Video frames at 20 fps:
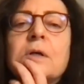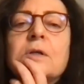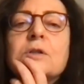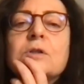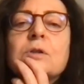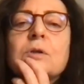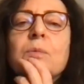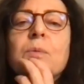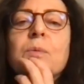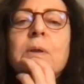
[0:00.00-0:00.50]

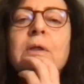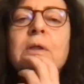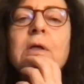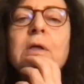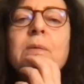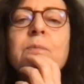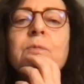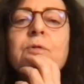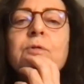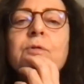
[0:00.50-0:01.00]
So one
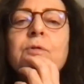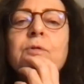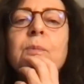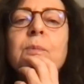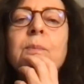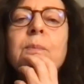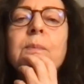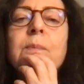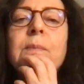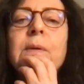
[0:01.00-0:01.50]
comes
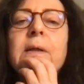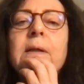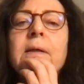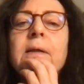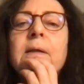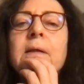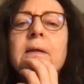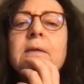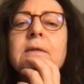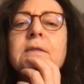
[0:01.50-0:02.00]
from
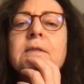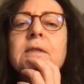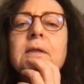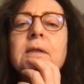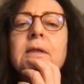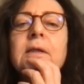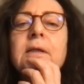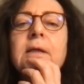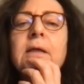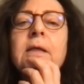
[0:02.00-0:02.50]
Elena
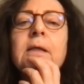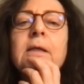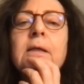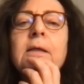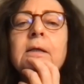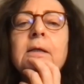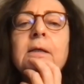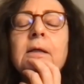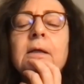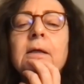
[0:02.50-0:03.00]

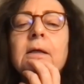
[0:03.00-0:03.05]
Zanichelli,